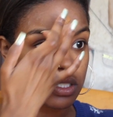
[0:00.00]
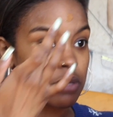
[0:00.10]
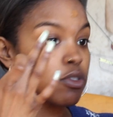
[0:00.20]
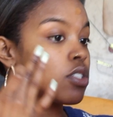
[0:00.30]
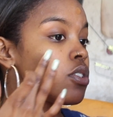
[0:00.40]

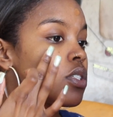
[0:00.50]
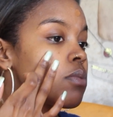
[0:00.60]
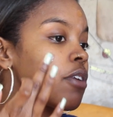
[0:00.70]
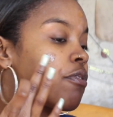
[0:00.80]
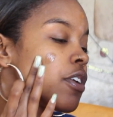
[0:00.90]
I'm just using
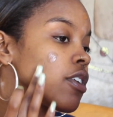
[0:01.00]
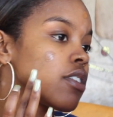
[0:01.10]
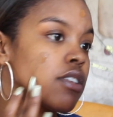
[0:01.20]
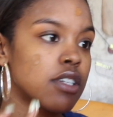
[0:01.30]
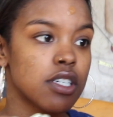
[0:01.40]
my
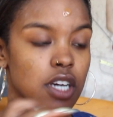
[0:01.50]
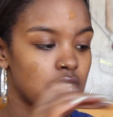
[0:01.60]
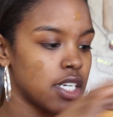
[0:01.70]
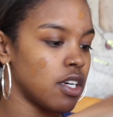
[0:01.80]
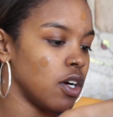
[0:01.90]
fingers to
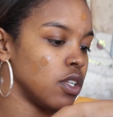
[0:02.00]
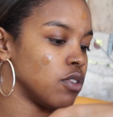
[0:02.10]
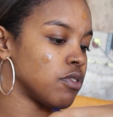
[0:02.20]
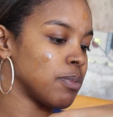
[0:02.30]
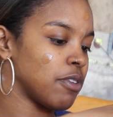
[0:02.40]
dot it all
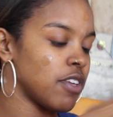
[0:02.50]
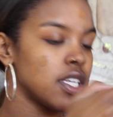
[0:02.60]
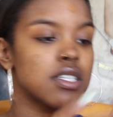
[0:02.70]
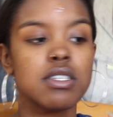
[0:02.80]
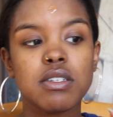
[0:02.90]
over my
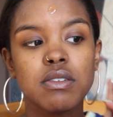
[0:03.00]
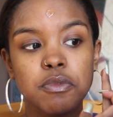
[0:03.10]
face.